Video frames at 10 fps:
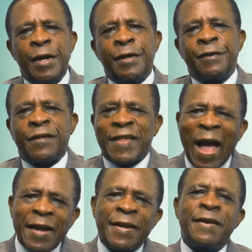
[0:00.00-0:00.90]

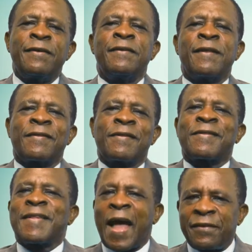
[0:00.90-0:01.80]
Designing the
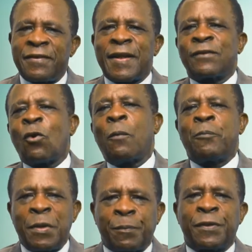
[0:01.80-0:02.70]
society that our
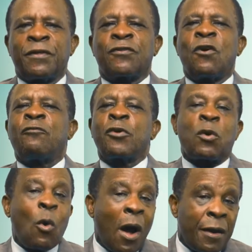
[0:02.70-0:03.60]
people deserve
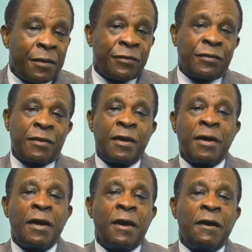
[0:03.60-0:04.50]
requires,
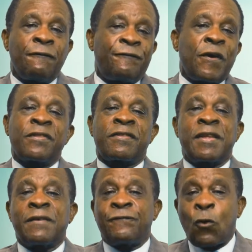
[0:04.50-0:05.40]
first
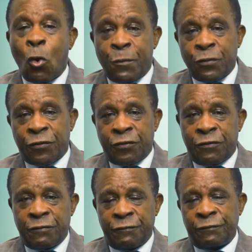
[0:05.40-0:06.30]
and
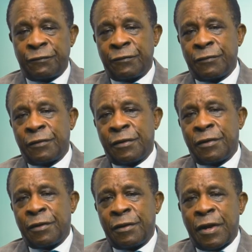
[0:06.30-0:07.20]
foremost,
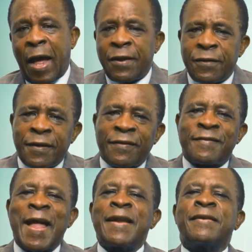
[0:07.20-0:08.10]
an
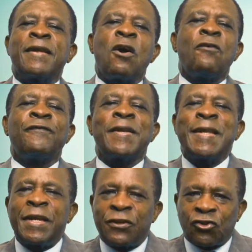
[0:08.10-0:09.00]
understanding of
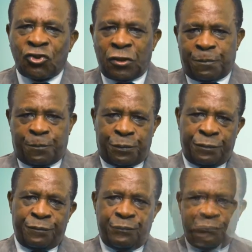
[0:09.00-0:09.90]
leadership.
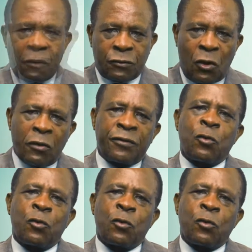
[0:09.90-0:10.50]
Dr.